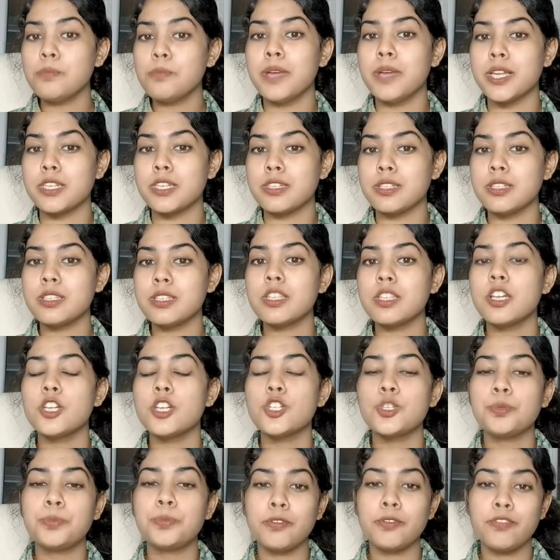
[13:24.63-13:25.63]
to metals
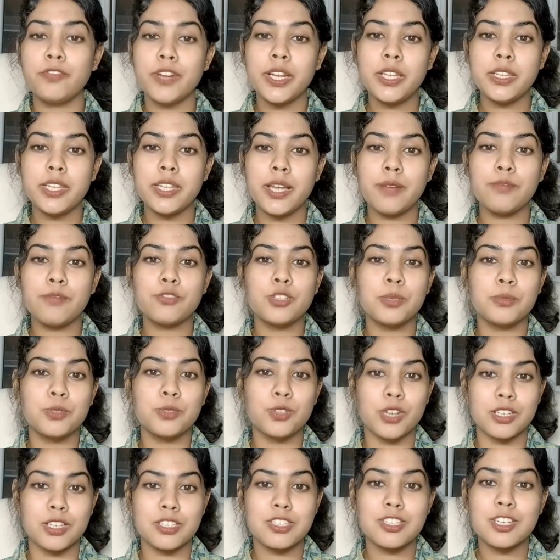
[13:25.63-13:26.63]
to prevent them from
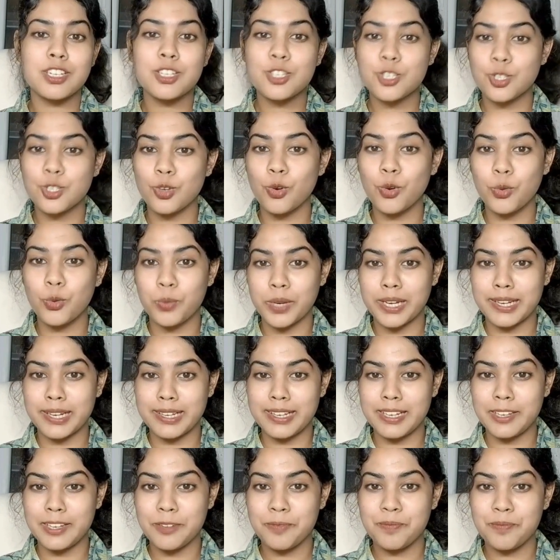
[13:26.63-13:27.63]
rusting so
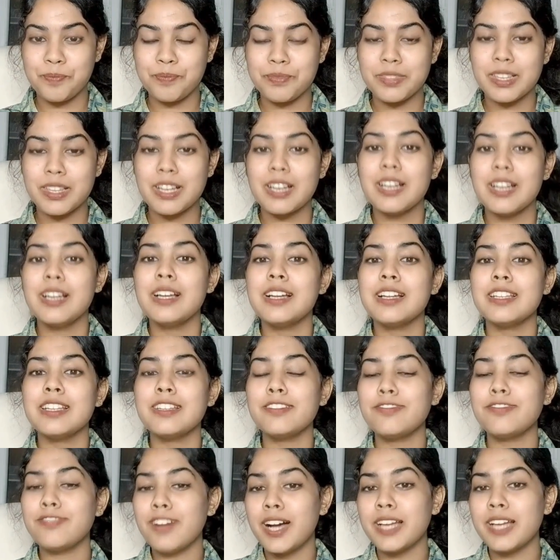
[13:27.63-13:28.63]
quickly.
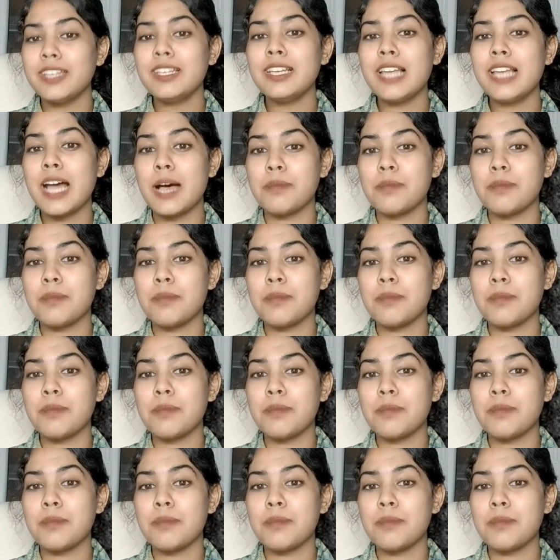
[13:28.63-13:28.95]
The final